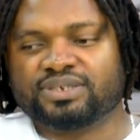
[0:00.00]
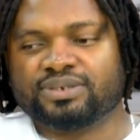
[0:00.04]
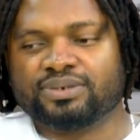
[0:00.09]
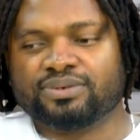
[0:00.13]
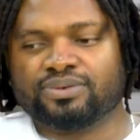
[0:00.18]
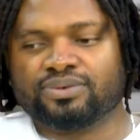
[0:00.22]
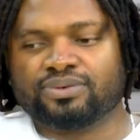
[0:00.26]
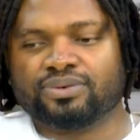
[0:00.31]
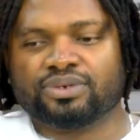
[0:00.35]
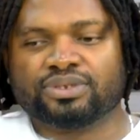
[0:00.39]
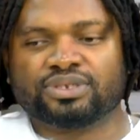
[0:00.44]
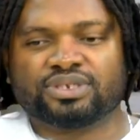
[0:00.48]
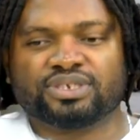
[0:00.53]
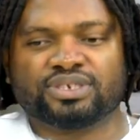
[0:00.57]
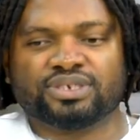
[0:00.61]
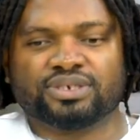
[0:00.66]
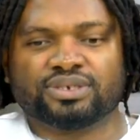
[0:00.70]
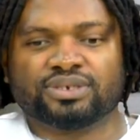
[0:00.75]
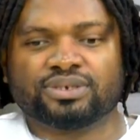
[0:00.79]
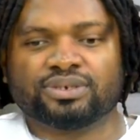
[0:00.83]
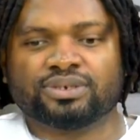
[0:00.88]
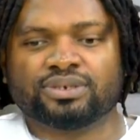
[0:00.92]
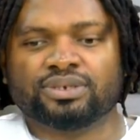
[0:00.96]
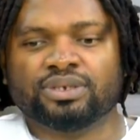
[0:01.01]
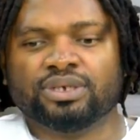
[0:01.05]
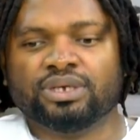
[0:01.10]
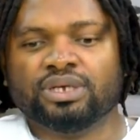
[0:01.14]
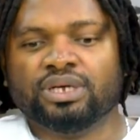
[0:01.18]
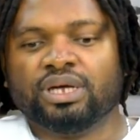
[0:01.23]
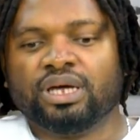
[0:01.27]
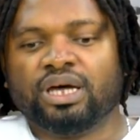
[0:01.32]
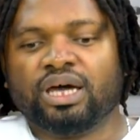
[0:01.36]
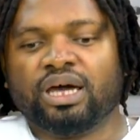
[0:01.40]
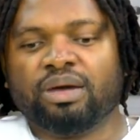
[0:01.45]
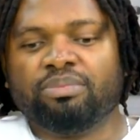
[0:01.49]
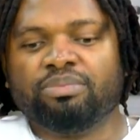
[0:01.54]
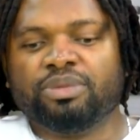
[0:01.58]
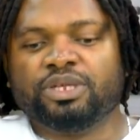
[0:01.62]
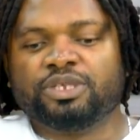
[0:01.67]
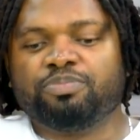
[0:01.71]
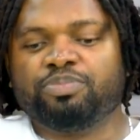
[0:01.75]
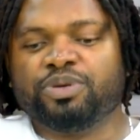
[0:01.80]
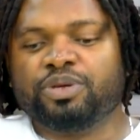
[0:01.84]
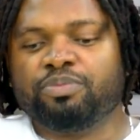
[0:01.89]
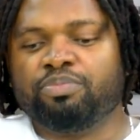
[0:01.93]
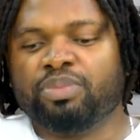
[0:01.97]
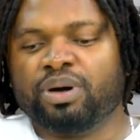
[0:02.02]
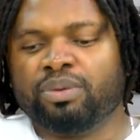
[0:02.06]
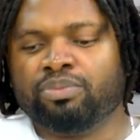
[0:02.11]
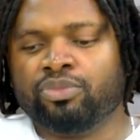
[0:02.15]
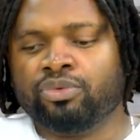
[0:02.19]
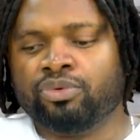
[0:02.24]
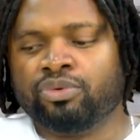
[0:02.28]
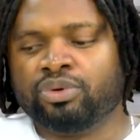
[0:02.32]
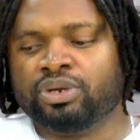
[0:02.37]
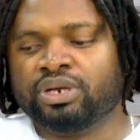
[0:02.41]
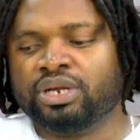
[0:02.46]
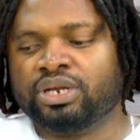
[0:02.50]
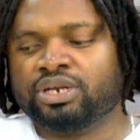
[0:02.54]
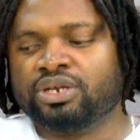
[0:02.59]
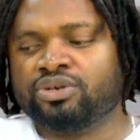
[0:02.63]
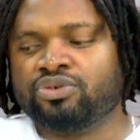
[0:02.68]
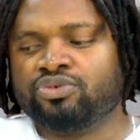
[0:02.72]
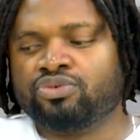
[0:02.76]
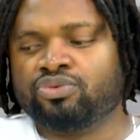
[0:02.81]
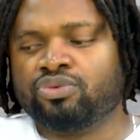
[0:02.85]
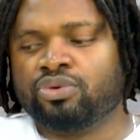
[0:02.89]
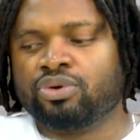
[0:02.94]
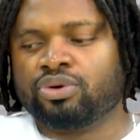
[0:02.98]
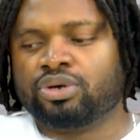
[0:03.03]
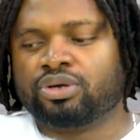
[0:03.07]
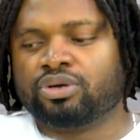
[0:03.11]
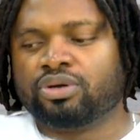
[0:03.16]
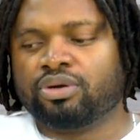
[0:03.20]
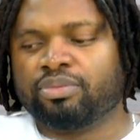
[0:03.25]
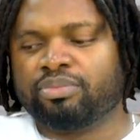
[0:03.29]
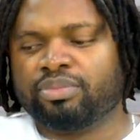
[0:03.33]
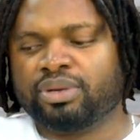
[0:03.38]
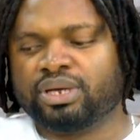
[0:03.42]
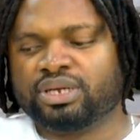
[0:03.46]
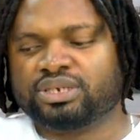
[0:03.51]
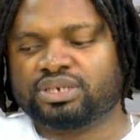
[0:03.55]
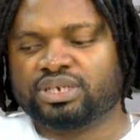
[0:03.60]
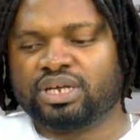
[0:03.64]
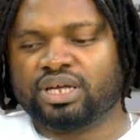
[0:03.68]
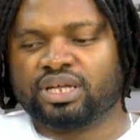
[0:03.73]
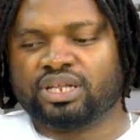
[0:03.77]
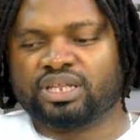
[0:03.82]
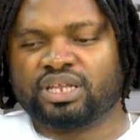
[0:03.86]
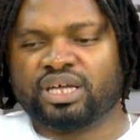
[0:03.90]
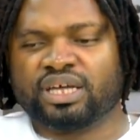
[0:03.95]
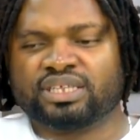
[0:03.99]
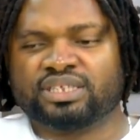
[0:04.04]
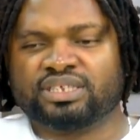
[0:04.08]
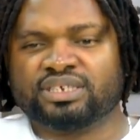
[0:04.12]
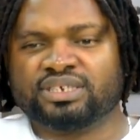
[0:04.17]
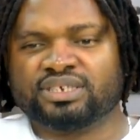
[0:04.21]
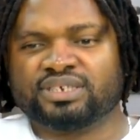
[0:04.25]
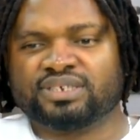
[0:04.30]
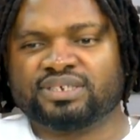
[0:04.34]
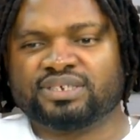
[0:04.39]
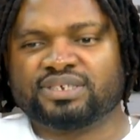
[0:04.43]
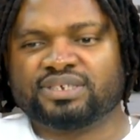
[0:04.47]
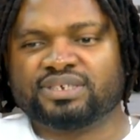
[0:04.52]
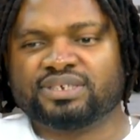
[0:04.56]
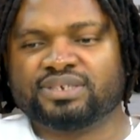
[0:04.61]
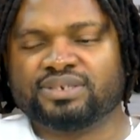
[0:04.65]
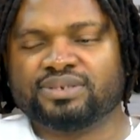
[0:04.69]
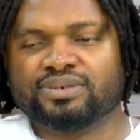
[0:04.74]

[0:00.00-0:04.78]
You know, until I meet Big Bamu when I did do one commercial like this.